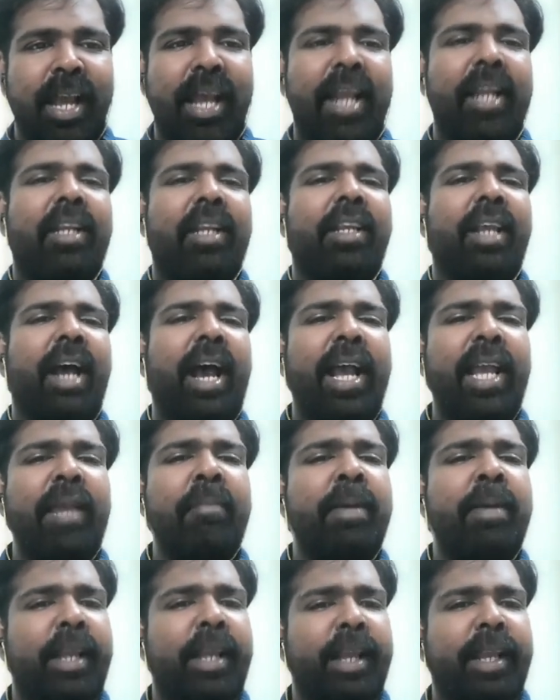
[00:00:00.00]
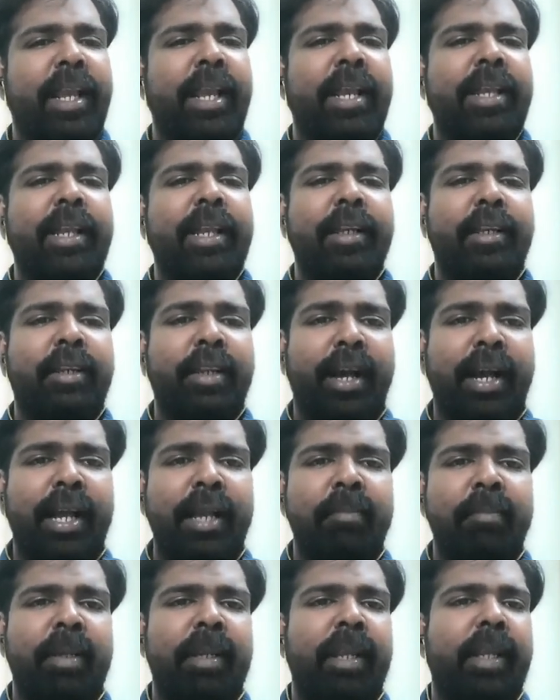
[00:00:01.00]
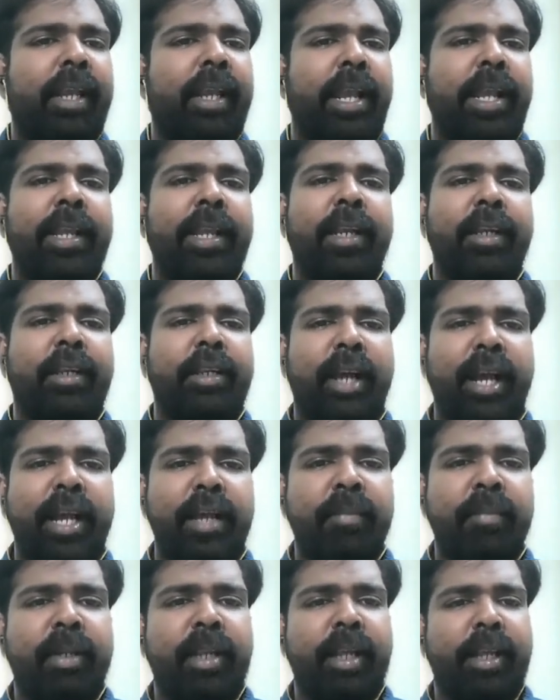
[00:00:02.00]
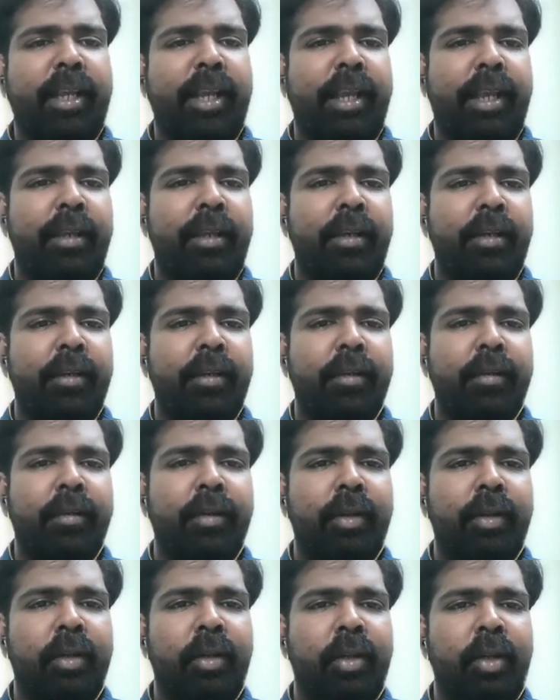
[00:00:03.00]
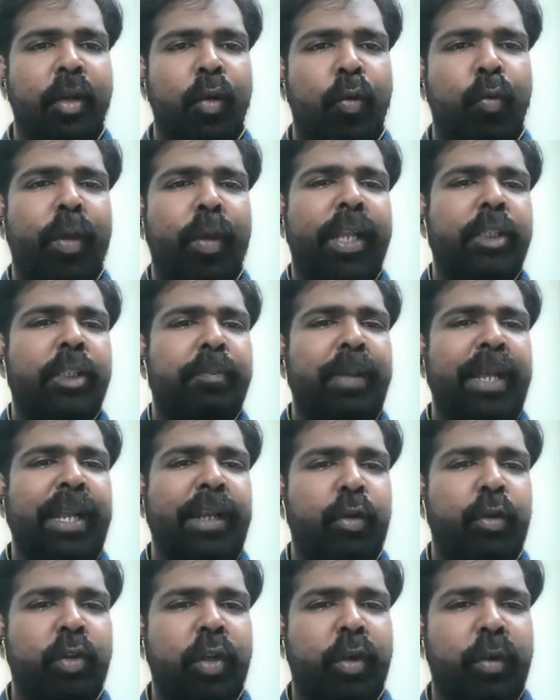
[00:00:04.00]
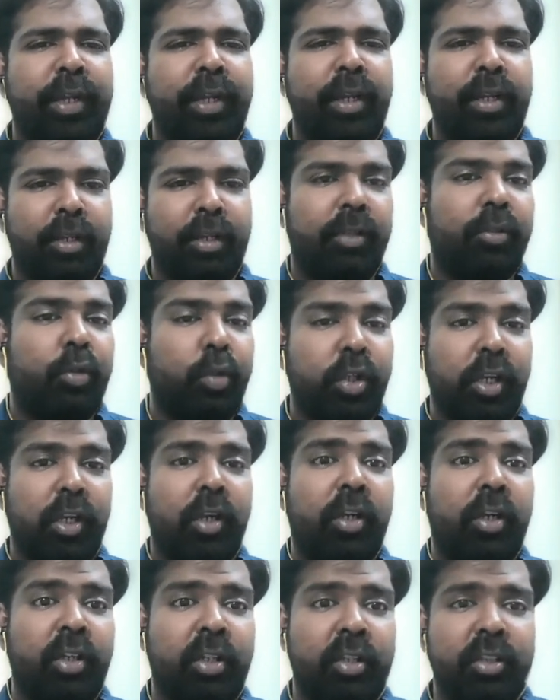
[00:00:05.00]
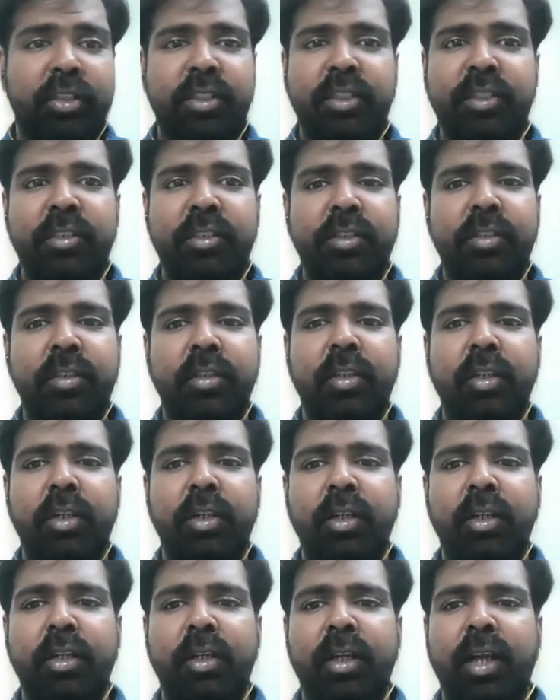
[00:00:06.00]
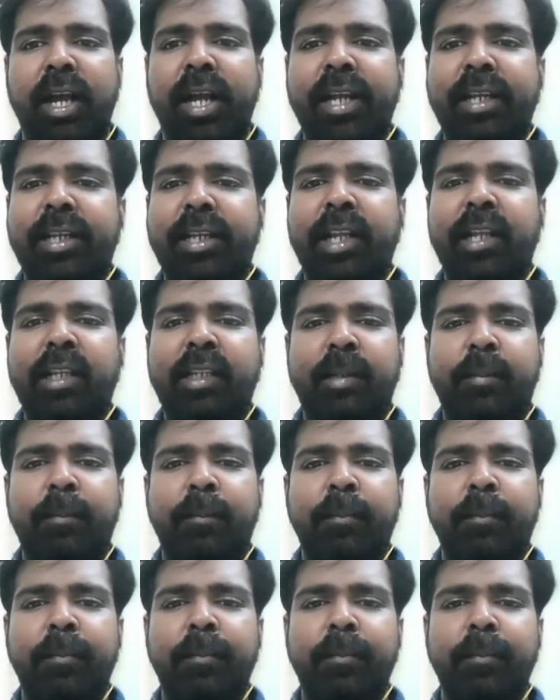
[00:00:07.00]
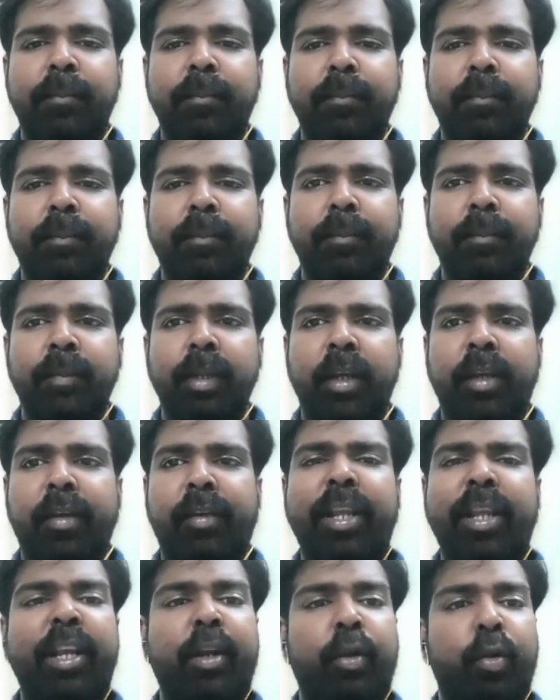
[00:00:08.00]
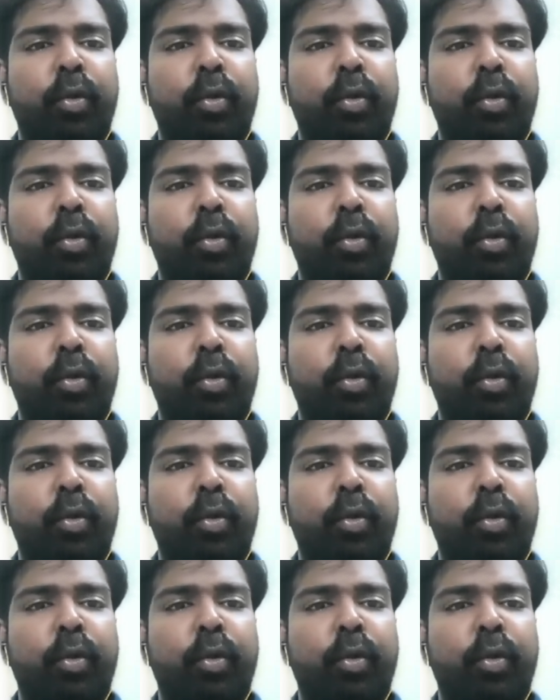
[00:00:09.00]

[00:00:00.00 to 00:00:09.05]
And time and again, and time and again, and time and again, when I speak to the, re- to the learners, I tell them, read